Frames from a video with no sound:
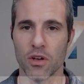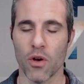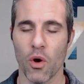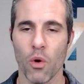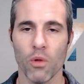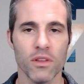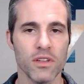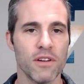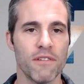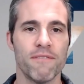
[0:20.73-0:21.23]

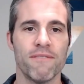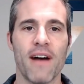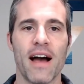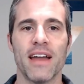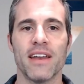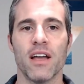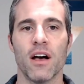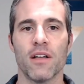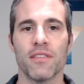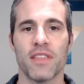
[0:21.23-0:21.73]
only to
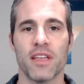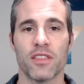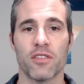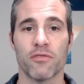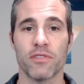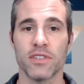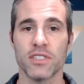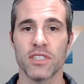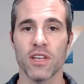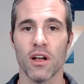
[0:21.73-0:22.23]
find out that the
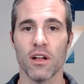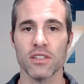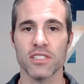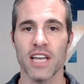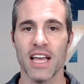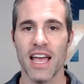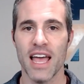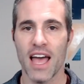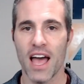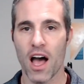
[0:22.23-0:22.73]
results
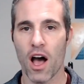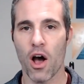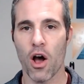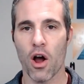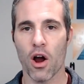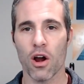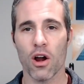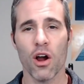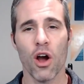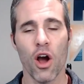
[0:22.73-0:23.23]
are